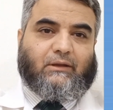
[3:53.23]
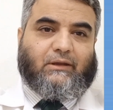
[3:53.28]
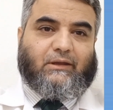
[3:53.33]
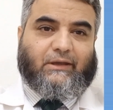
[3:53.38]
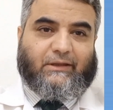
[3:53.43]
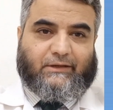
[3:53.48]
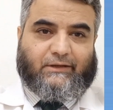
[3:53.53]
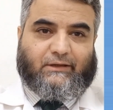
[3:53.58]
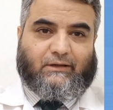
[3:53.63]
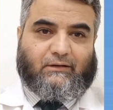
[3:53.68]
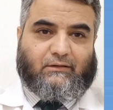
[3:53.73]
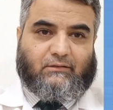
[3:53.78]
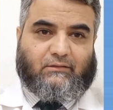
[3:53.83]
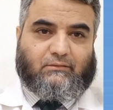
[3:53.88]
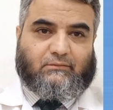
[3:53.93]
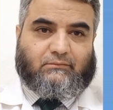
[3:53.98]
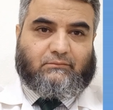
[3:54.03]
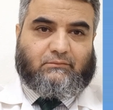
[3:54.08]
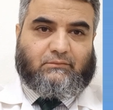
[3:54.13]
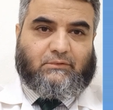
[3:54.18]
area,
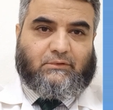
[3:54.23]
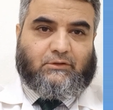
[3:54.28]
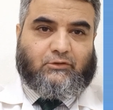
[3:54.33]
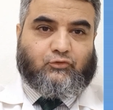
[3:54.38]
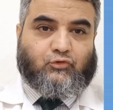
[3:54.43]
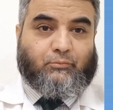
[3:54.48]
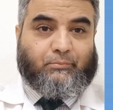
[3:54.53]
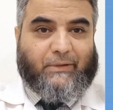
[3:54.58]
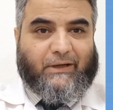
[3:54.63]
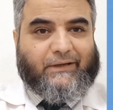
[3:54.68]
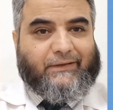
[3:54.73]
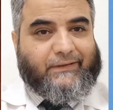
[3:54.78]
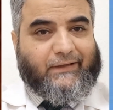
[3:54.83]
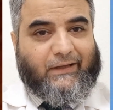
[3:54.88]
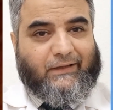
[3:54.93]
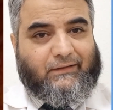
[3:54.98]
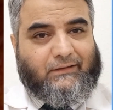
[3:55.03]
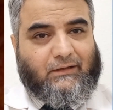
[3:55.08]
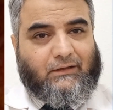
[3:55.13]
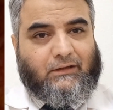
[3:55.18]
to
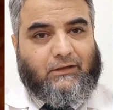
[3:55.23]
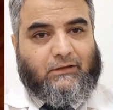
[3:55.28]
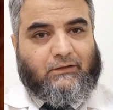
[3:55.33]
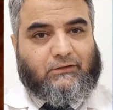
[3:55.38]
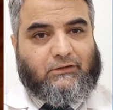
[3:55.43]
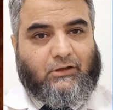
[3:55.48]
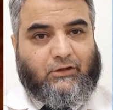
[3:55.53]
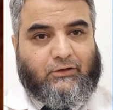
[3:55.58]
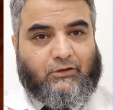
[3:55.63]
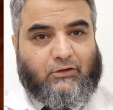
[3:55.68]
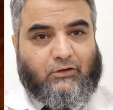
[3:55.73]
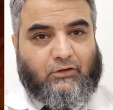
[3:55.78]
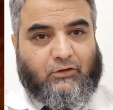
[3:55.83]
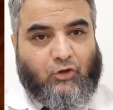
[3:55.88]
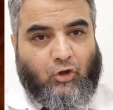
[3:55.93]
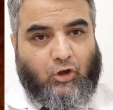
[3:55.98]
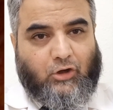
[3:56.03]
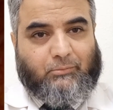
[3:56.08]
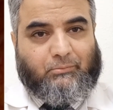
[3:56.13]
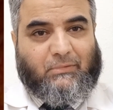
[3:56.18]
maintain the
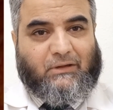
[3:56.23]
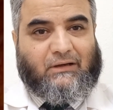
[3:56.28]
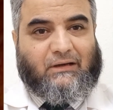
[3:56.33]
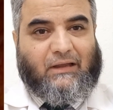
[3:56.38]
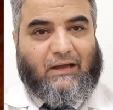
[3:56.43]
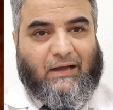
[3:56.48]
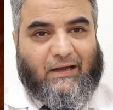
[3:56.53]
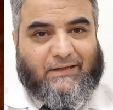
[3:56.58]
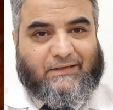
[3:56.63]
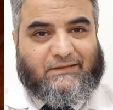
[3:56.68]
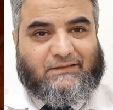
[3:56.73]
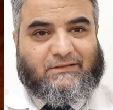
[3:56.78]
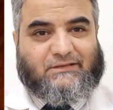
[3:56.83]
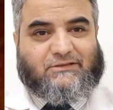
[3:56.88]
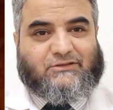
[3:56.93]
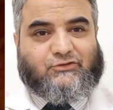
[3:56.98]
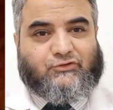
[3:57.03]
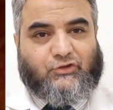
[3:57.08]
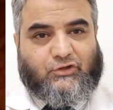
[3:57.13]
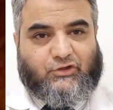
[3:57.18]
normal eye
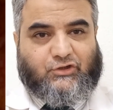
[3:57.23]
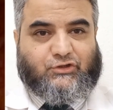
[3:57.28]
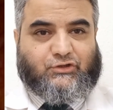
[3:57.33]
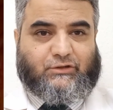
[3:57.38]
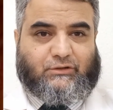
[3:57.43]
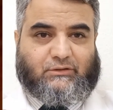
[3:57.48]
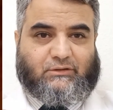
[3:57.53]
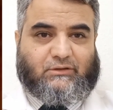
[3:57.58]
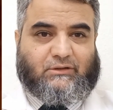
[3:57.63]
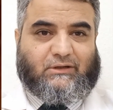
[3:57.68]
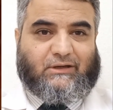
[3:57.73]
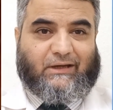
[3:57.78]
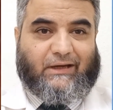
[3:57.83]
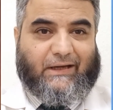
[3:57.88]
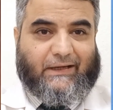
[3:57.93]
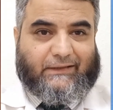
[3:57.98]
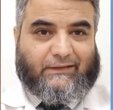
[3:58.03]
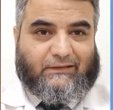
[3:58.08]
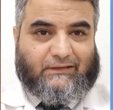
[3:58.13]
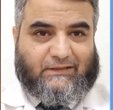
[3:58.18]
structure,
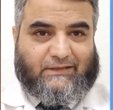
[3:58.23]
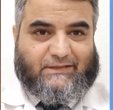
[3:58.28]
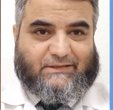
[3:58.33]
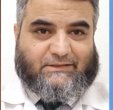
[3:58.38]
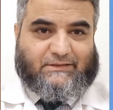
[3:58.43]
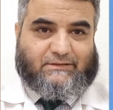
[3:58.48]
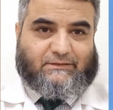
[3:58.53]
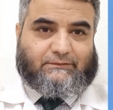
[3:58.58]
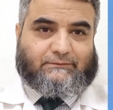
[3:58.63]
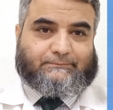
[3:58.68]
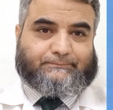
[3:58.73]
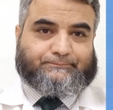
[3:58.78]
at least